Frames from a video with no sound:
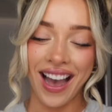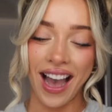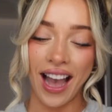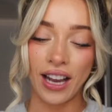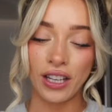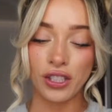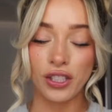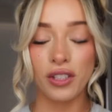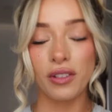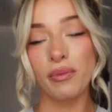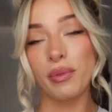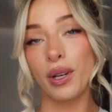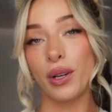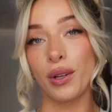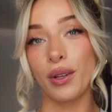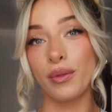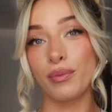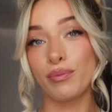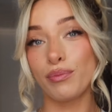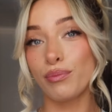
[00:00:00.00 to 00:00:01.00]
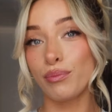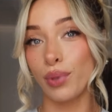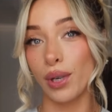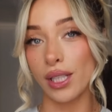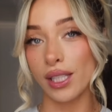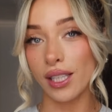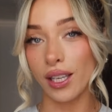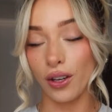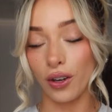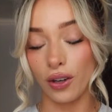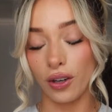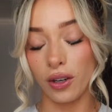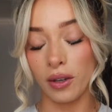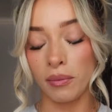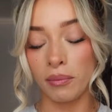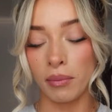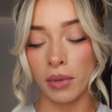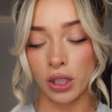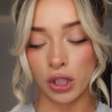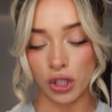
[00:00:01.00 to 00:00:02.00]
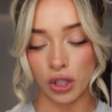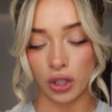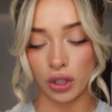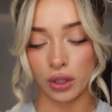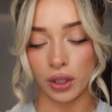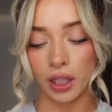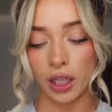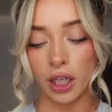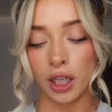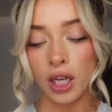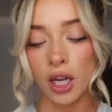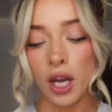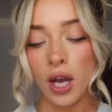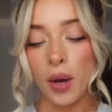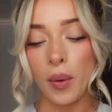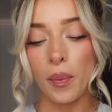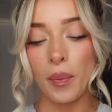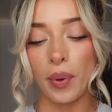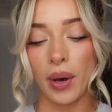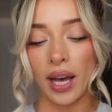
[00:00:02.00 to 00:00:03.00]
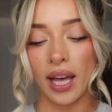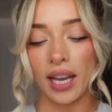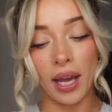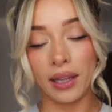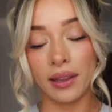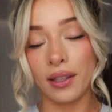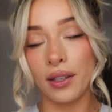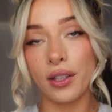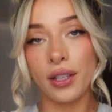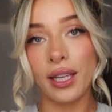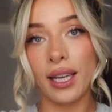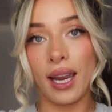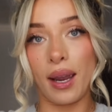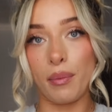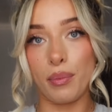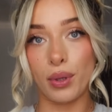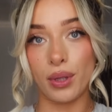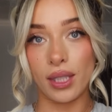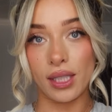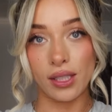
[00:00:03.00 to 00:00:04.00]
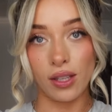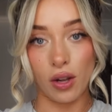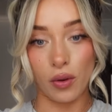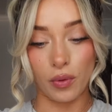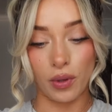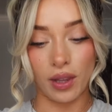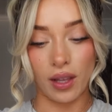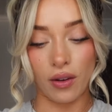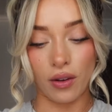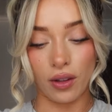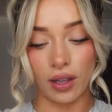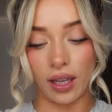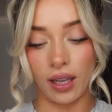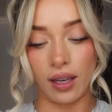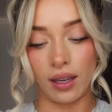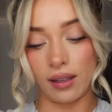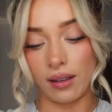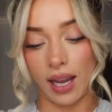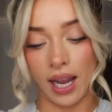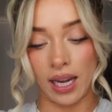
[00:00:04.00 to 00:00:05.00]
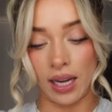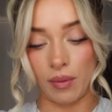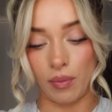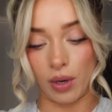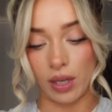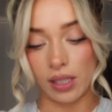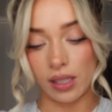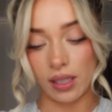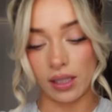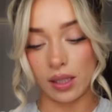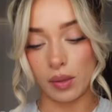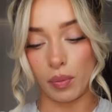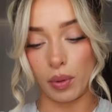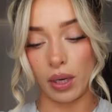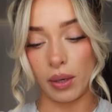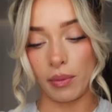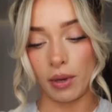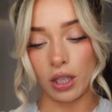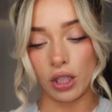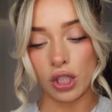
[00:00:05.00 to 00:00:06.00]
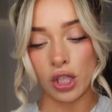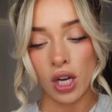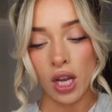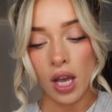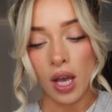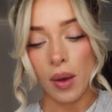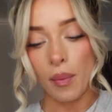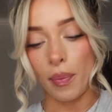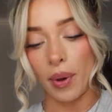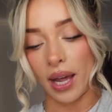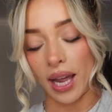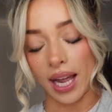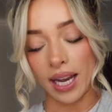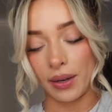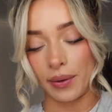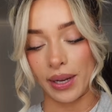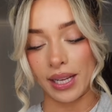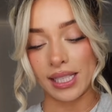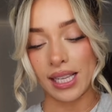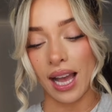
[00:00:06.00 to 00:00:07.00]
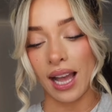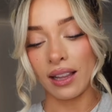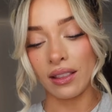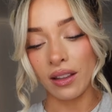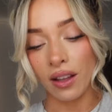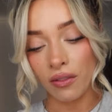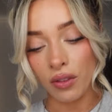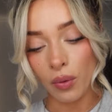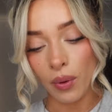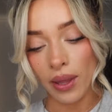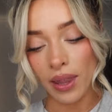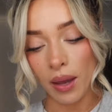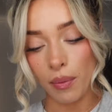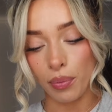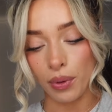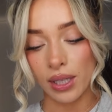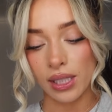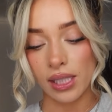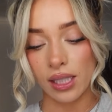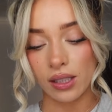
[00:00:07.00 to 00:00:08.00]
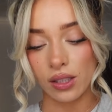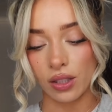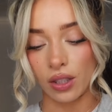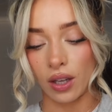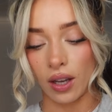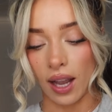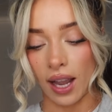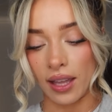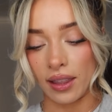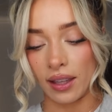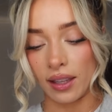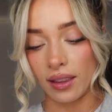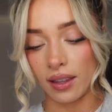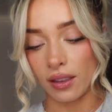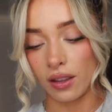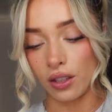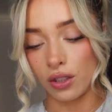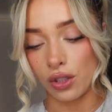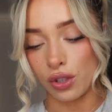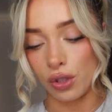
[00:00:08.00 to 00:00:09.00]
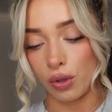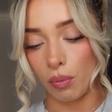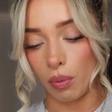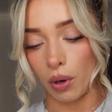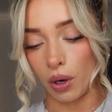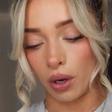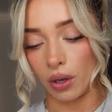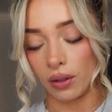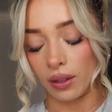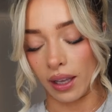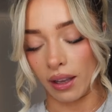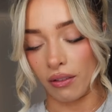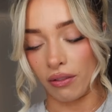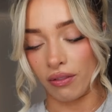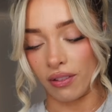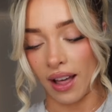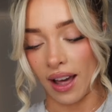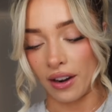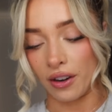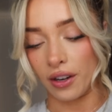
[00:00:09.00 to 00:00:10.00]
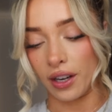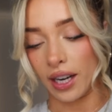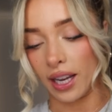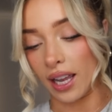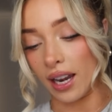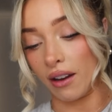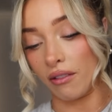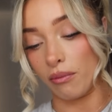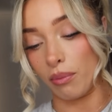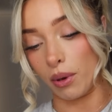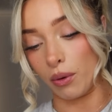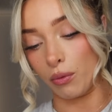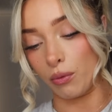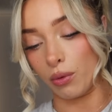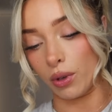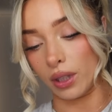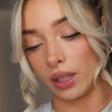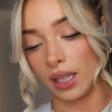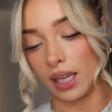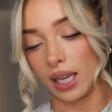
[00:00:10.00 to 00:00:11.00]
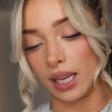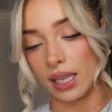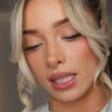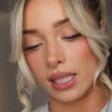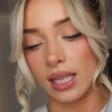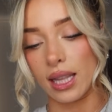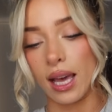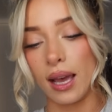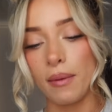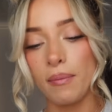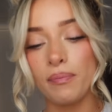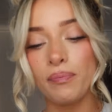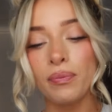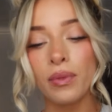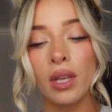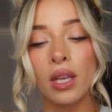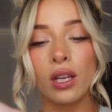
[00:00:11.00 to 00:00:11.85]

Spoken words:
I should have been a bracelet girl much earlier, but I literally can't put these on without Clayton, any bracelets pretty much. But anyways, I love the way that bracelets look. I think that they're super like flattering and I've been really into them.